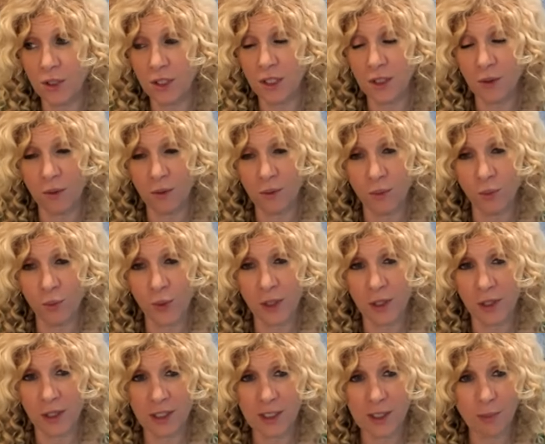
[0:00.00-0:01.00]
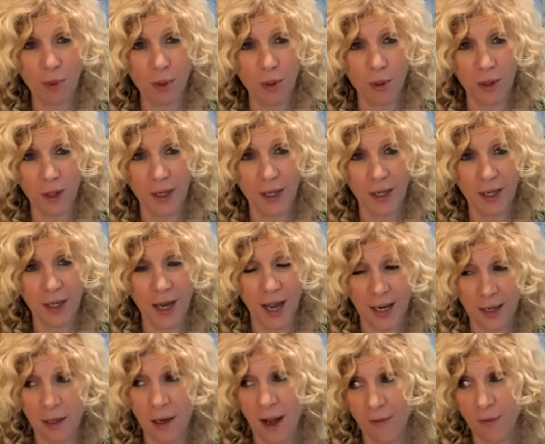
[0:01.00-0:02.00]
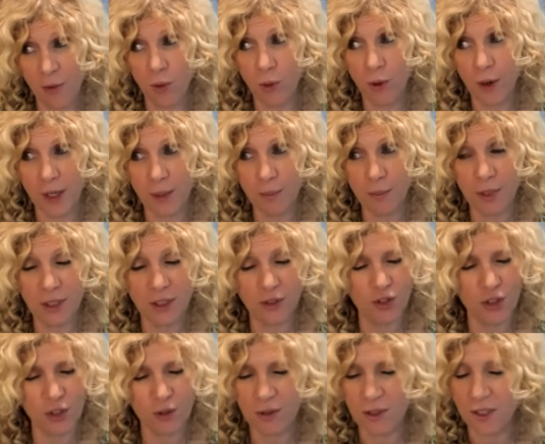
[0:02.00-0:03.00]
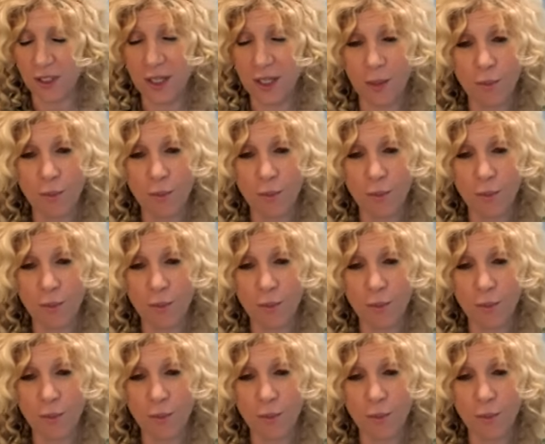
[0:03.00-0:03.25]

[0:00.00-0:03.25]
we, we're exploring and have already put into use a